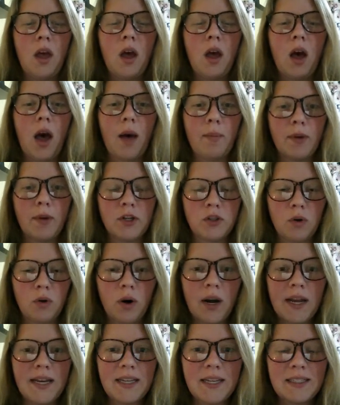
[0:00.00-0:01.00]
A
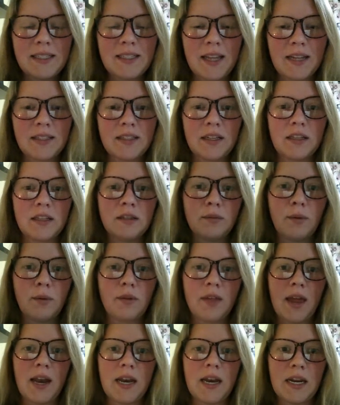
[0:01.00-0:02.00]
majority consensus will
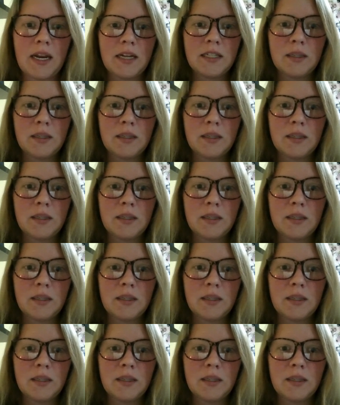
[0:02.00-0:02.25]
then need